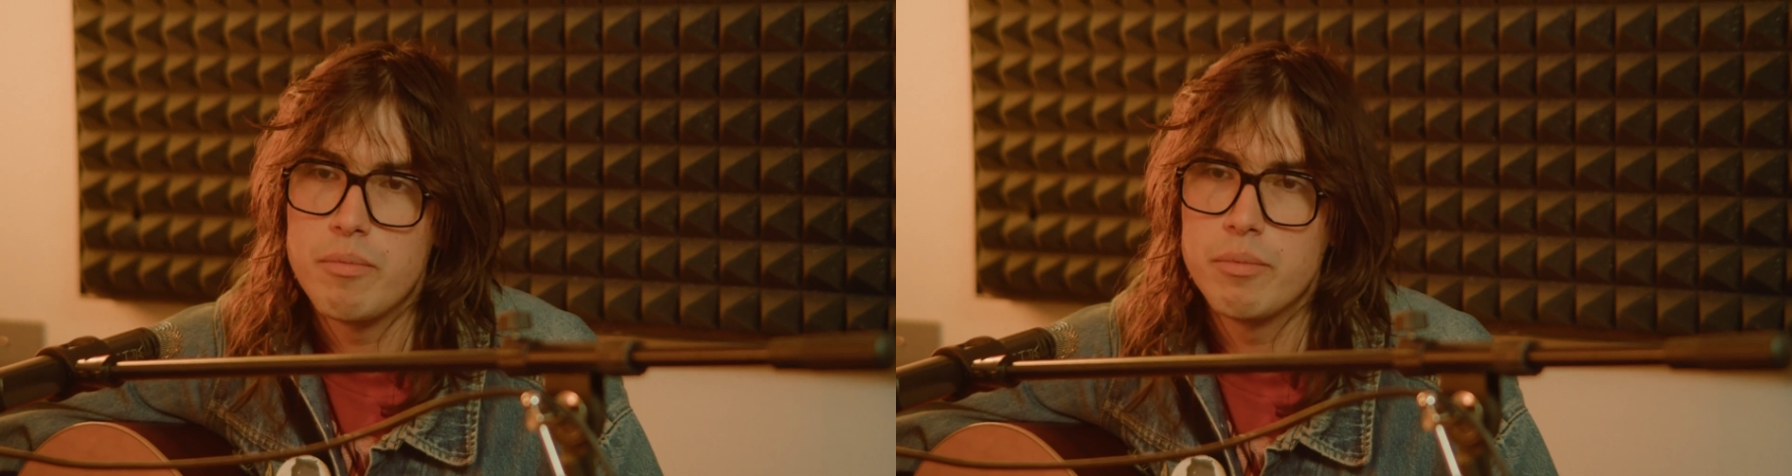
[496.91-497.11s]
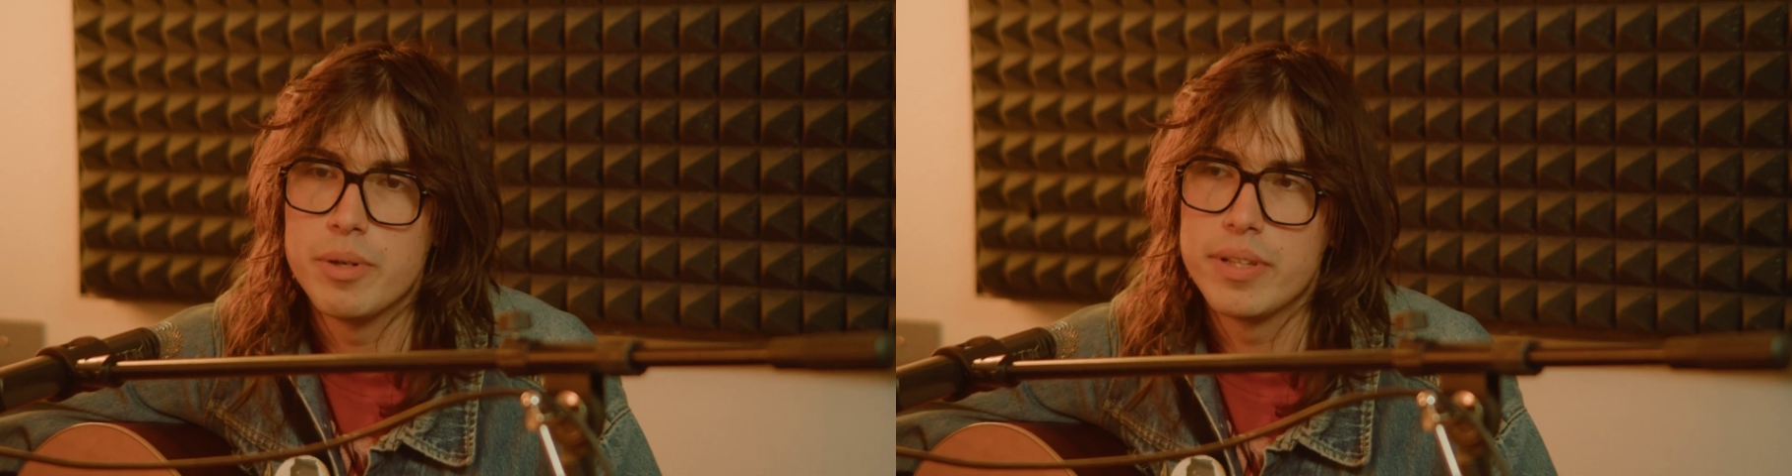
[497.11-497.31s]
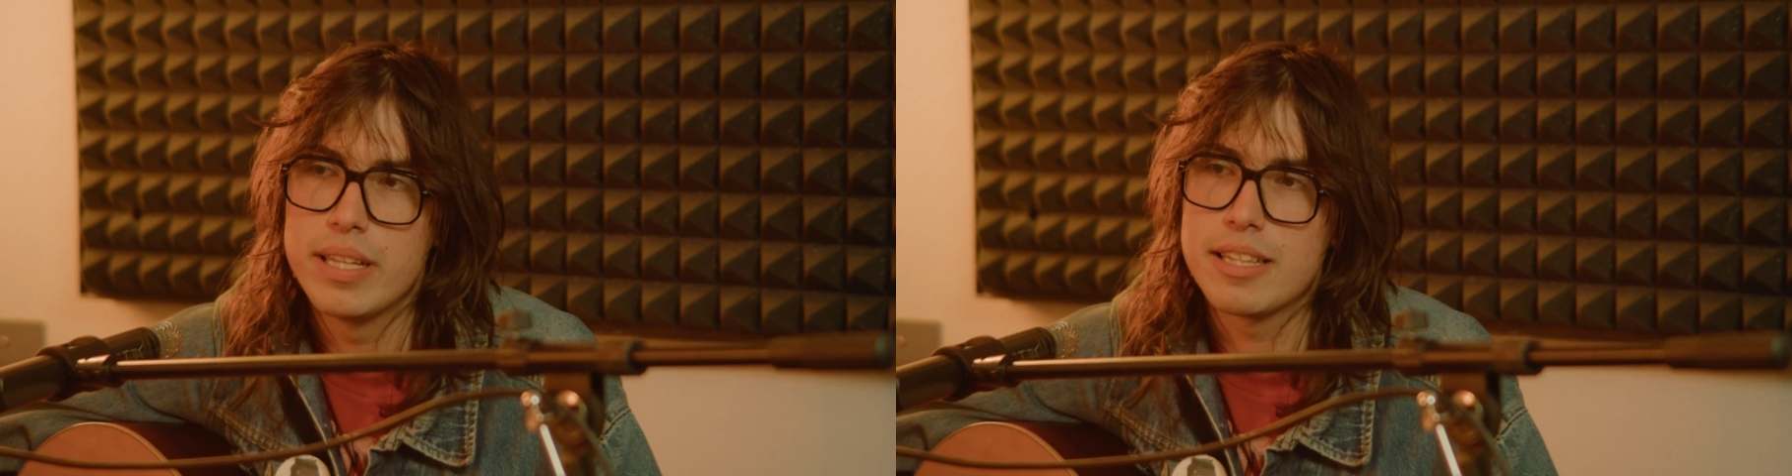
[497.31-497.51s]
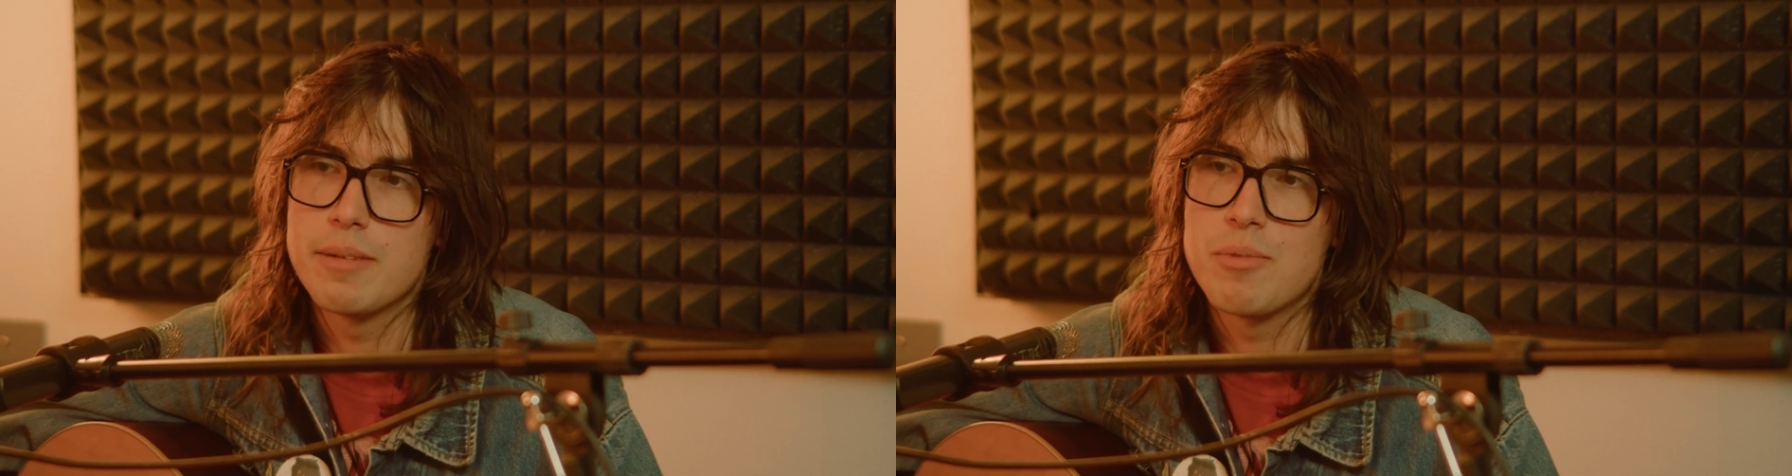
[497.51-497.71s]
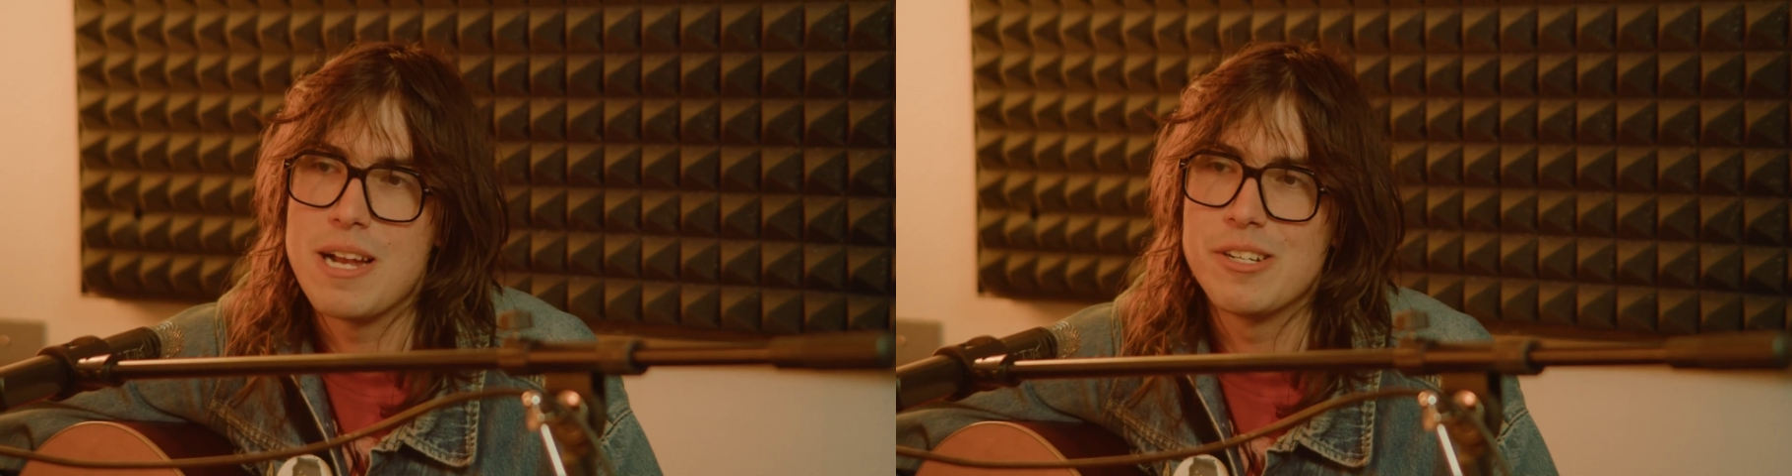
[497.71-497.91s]
we really like
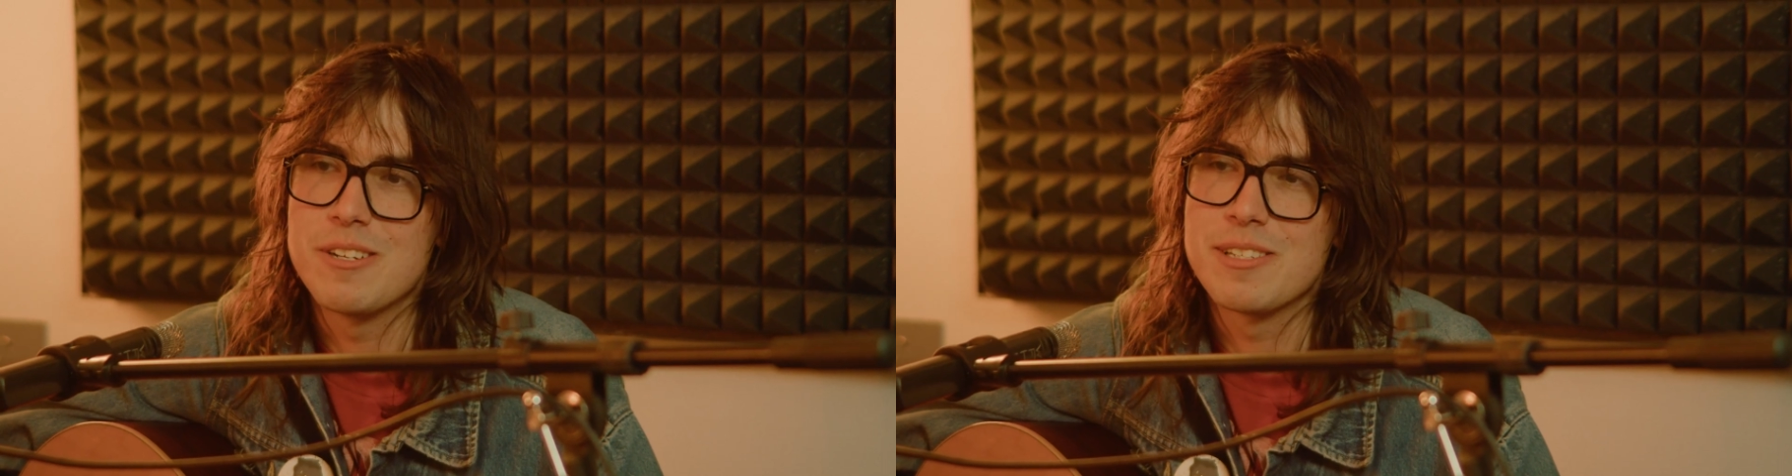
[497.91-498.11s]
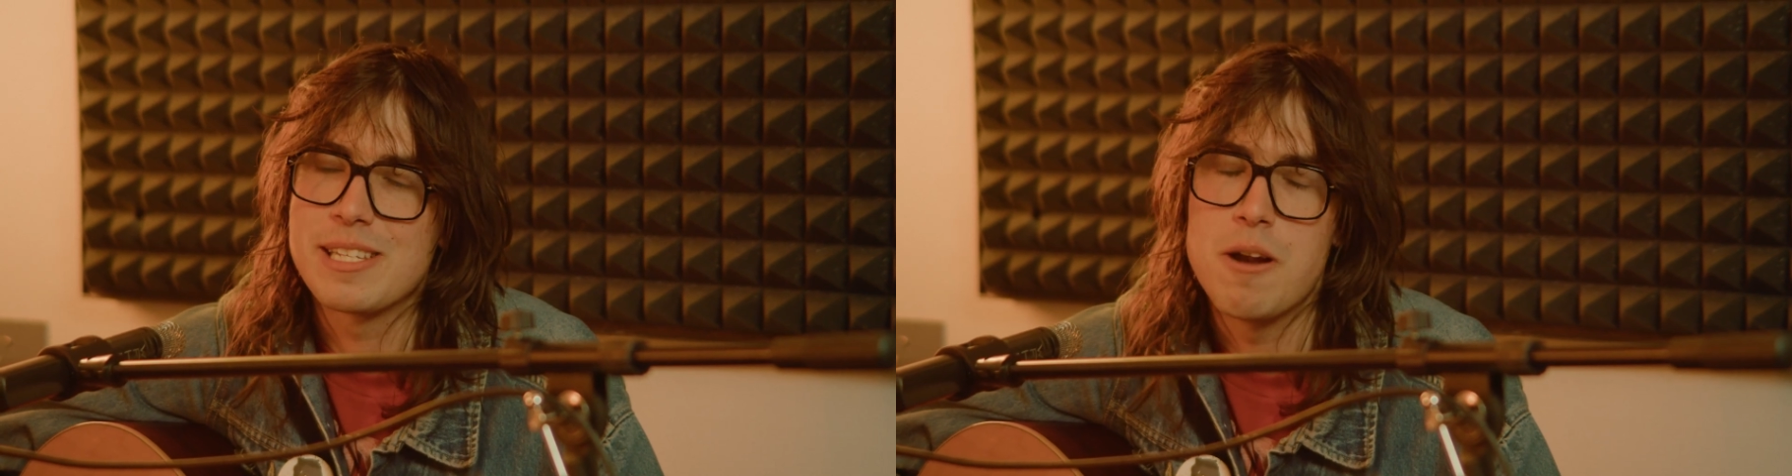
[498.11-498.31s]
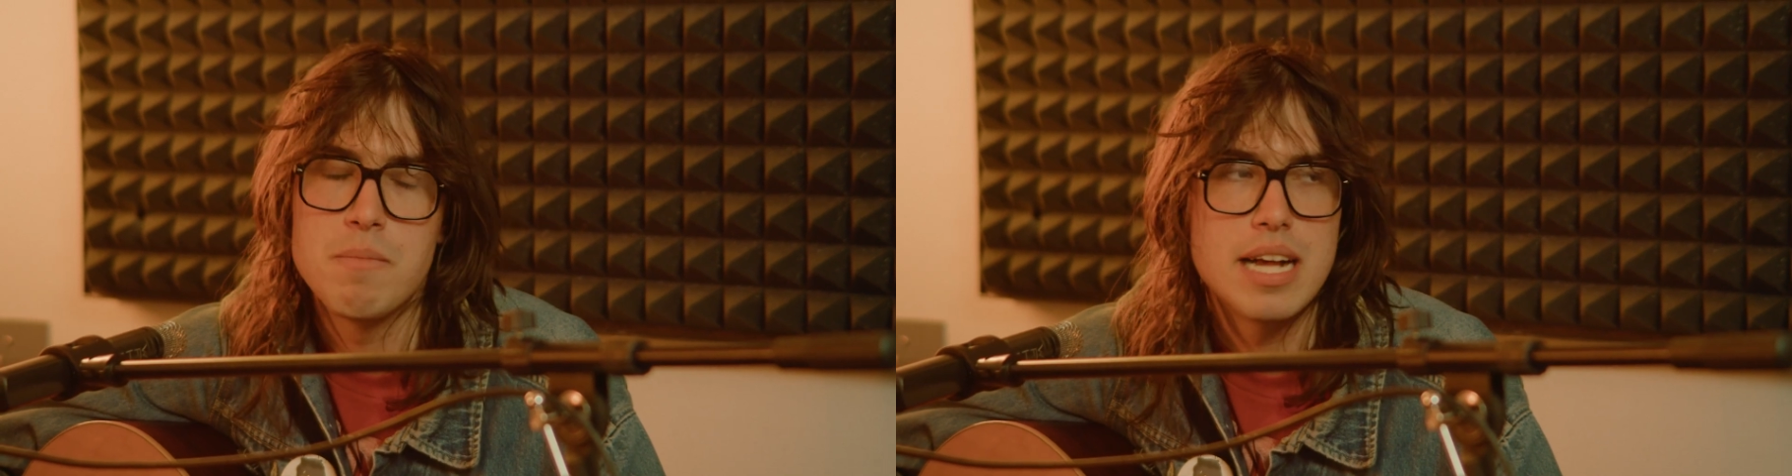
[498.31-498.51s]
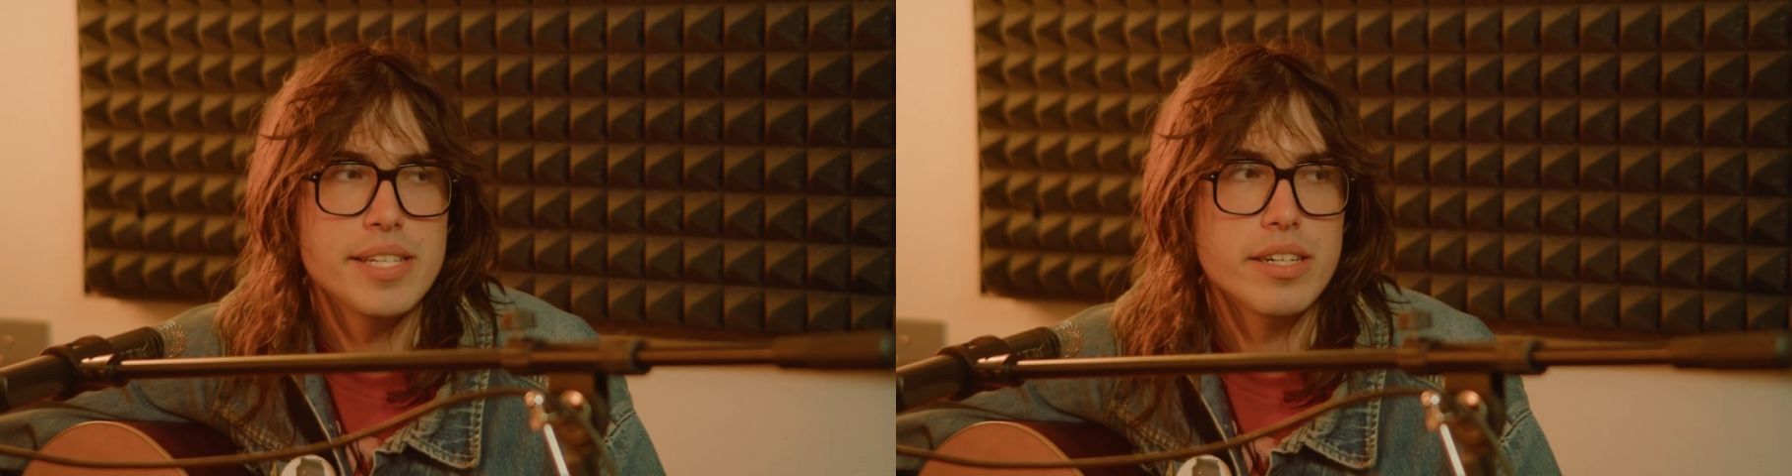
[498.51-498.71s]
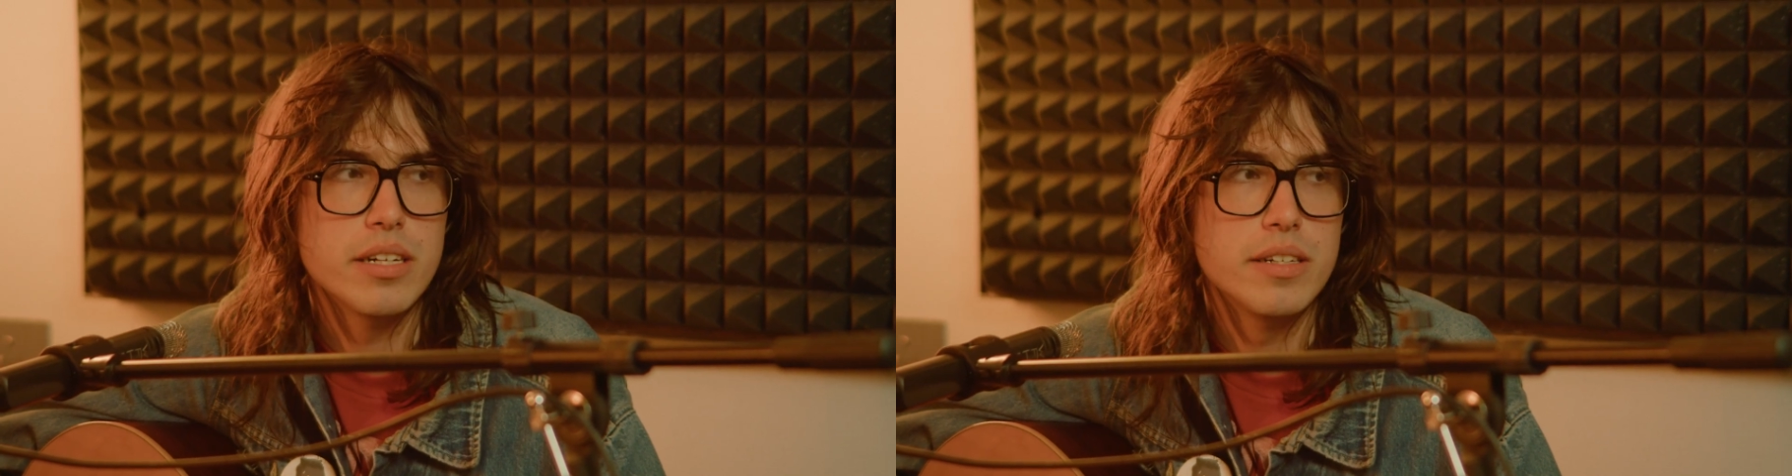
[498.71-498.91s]
the Brian Jonestown
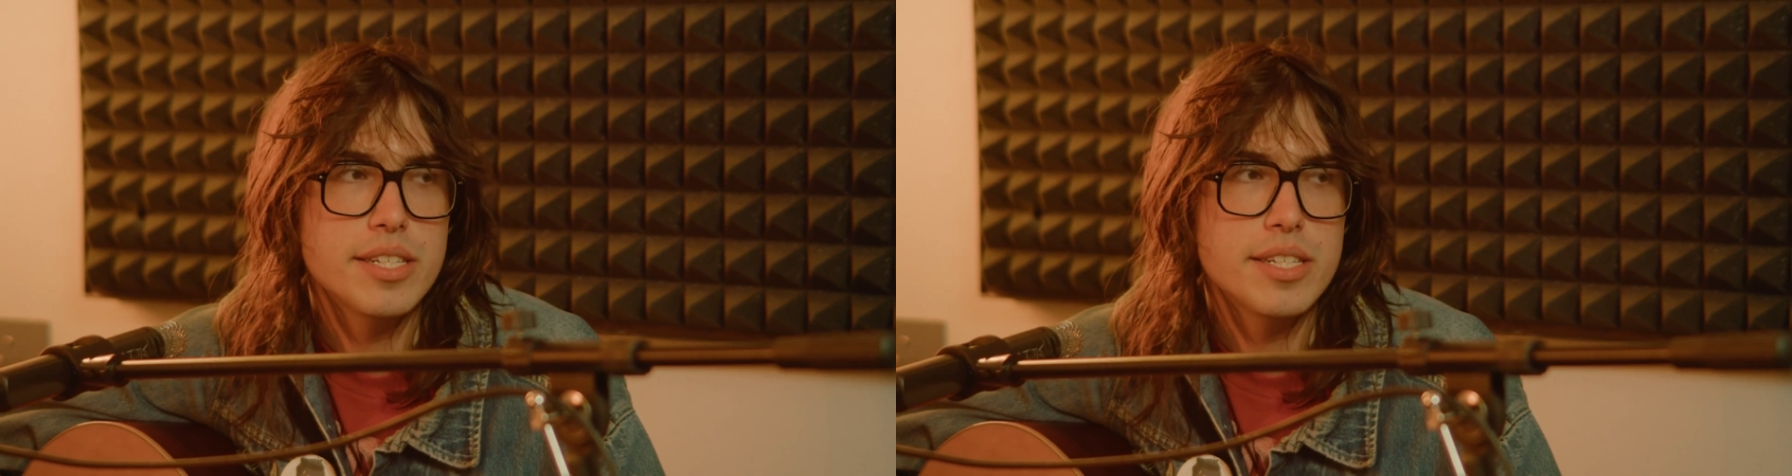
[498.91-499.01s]
Massacre.